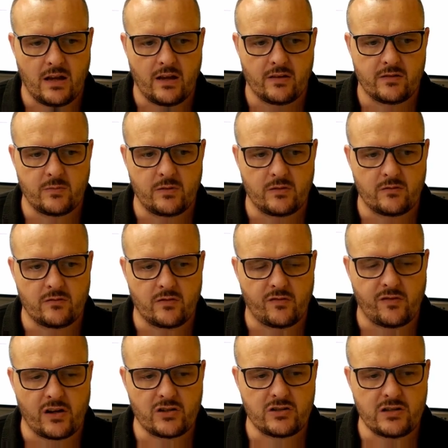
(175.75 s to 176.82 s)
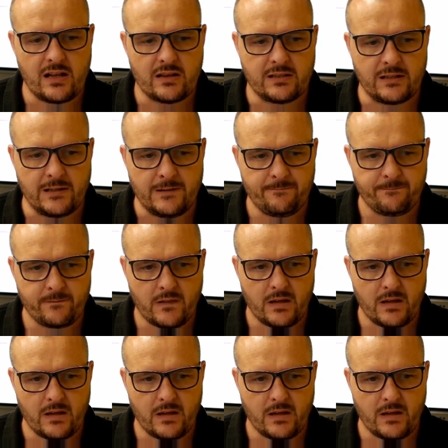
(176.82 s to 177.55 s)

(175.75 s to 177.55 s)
to the functionality.